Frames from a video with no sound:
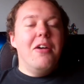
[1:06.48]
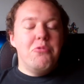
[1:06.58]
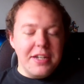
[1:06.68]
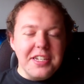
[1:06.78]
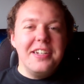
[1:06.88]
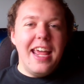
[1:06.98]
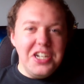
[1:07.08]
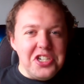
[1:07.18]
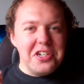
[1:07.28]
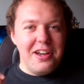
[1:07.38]

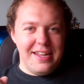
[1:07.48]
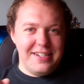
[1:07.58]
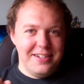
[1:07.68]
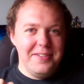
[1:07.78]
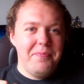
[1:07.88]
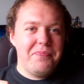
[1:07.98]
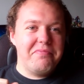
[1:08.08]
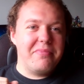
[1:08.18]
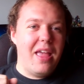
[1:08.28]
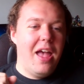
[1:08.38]
resignation letter
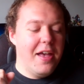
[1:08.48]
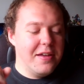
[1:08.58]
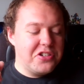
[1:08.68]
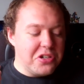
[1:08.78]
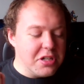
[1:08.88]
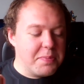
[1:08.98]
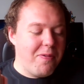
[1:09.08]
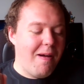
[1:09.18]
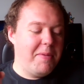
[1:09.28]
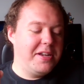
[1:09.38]
to the
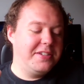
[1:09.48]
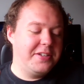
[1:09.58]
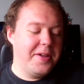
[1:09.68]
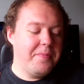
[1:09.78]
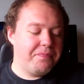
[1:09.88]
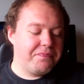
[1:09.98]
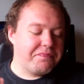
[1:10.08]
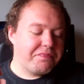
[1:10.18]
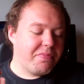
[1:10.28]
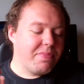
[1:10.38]
Prime Minister,
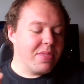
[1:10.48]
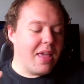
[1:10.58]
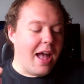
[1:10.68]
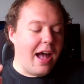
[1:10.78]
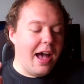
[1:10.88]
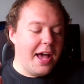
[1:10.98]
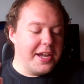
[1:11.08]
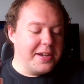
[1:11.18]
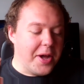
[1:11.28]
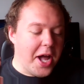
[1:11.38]

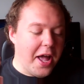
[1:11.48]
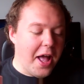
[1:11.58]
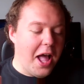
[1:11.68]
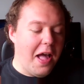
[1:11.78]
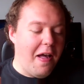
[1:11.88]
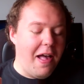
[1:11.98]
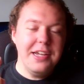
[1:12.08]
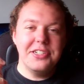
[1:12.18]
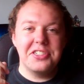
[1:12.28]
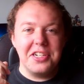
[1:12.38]
and
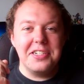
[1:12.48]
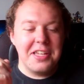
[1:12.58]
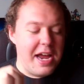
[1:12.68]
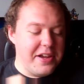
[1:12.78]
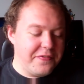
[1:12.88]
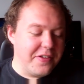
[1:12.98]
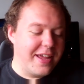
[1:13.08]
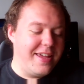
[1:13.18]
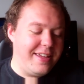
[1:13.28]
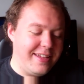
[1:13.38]
it's kind of
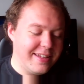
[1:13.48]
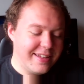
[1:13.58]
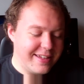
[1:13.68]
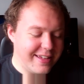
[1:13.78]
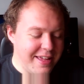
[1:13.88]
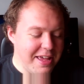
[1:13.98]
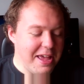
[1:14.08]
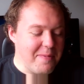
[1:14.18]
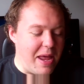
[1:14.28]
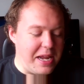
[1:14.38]
funny
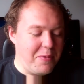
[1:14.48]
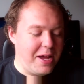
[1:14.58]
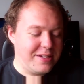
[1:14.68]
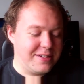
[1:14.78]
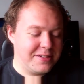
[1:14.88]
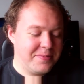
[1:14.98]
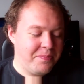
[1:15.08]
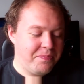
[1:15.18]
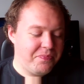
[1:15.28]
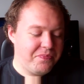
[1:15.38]
in many ways.
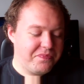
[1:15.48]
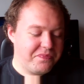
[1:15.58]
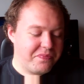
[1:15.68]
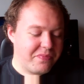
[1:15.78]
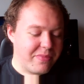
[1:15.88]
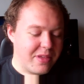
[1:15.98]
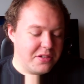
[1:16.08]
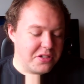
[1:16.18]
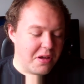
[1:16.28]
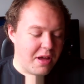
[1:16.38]

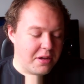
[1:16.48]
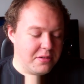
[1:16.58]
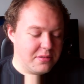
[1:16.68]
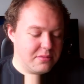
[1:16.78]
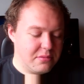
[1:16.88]
So hang on.